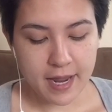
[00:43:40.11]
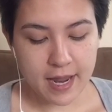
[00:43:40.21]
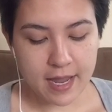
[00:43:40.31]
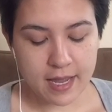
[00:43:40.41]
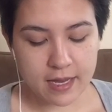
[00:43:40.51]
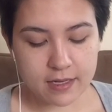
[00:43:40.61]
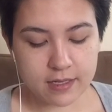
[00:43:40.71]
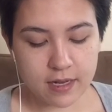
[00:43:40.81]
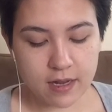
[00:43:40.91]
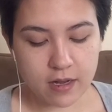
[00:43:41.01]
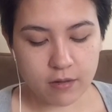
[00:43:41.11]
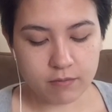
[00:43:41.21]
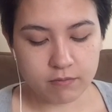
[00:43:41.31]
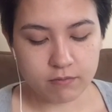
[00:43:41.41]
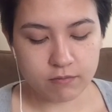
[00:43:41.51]
And
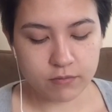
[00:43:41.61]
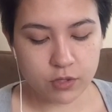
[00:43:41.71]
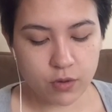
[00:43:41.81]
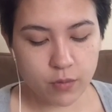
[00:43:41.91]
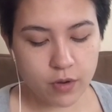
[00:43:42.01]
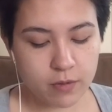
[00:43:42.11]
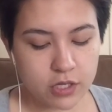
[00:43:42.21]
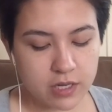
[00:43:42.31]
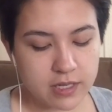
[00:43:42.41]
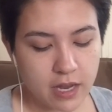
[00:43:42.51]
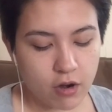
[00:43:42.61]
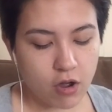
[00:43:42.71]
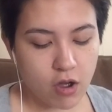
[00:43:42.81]
so we were pretty much outside